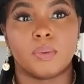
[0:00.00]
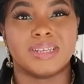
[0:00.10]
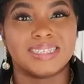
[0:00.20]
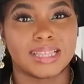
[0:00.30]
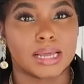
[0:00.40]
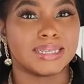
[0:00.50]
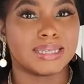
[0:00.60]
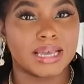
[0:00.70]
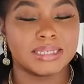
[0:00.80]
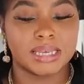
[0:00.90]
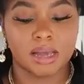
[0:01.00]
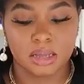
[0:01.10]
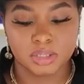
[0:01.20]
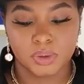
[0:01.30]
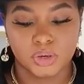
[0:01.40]
I want to see a lot of sightseeing. I
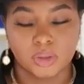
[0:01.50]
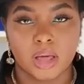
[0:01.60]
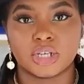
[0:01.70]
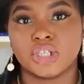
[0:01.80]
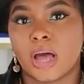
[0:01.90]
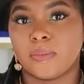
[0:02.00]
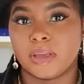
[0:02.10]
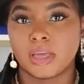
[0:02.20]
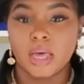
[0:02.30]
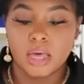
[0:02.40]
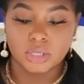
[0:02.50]
also want to do a lot of shopping.